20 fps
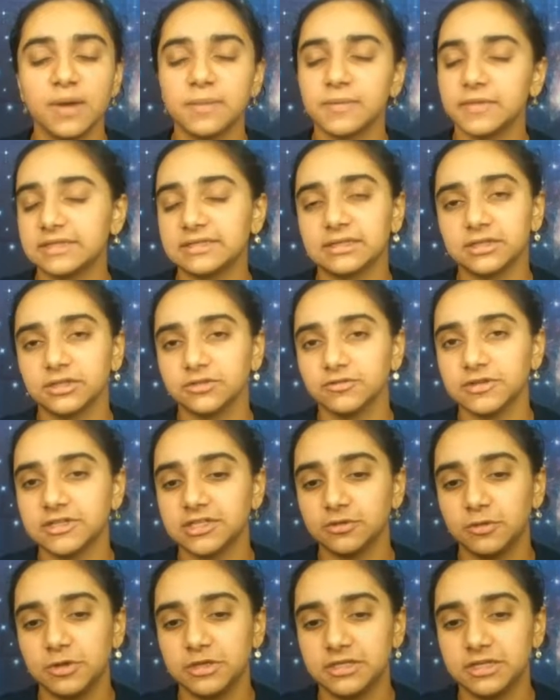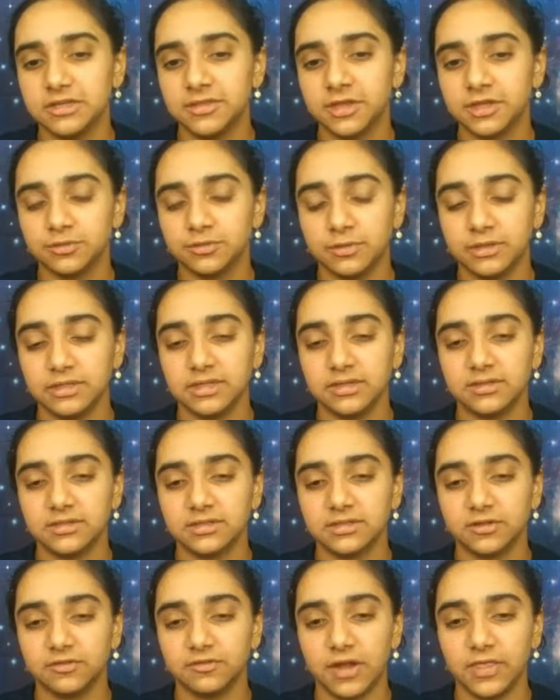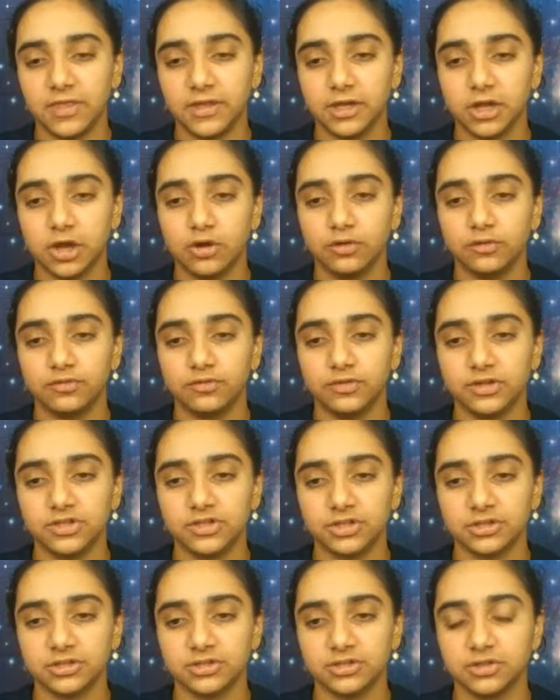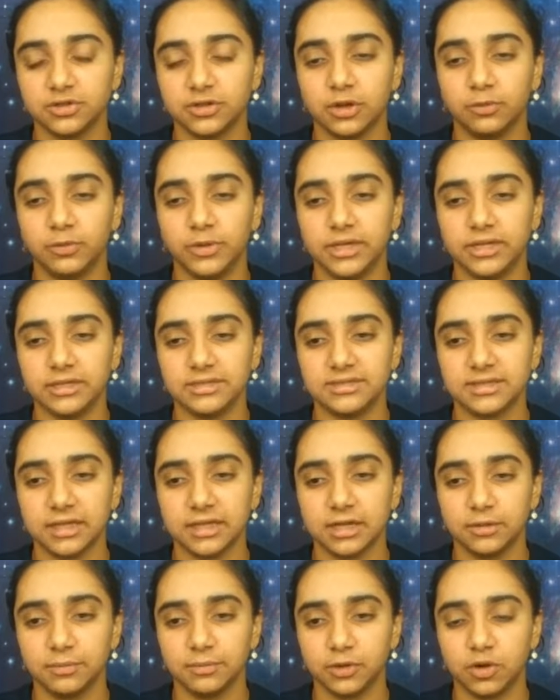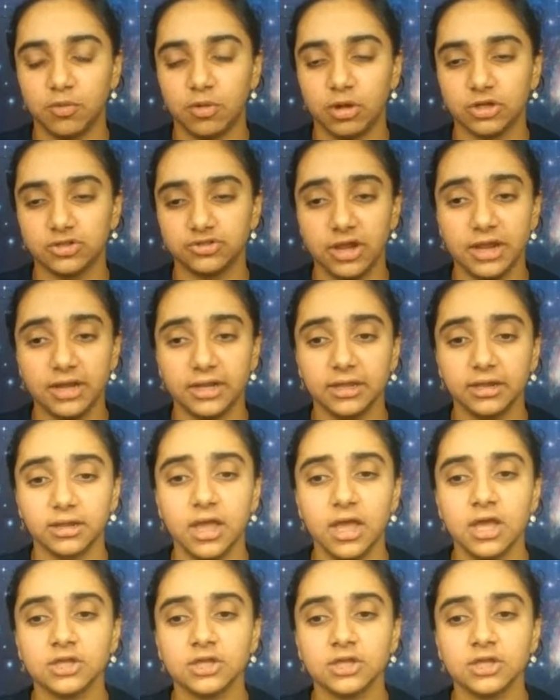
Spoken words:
That's not the reason we did this. We did this to find the coefficients so that we could set up a quadratic.